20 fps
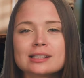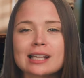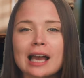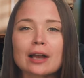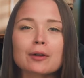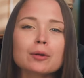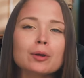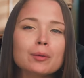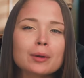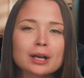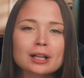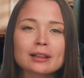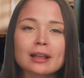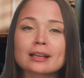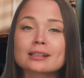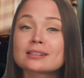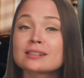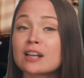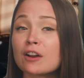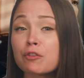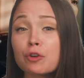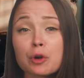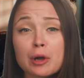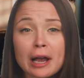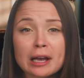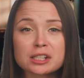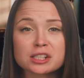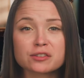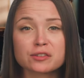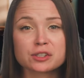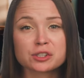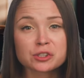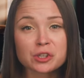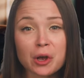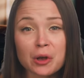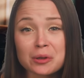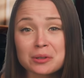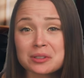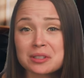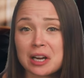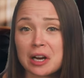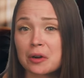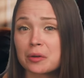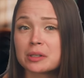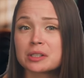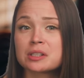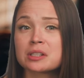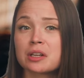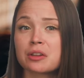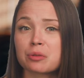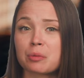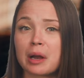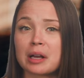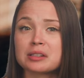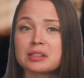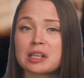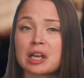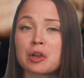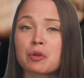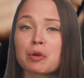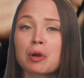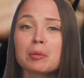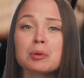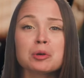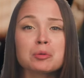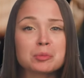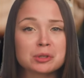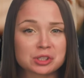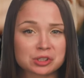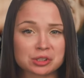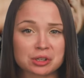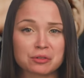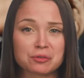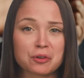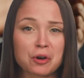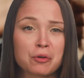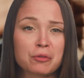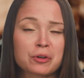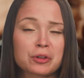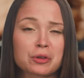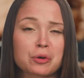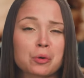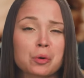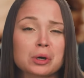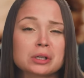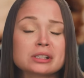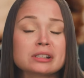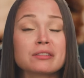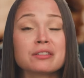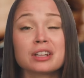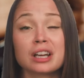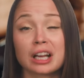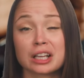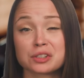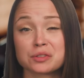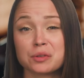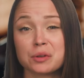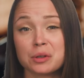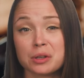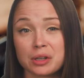Zachary would collect several counts of assault, terroristic threats, and criminal mischief over the course of the next few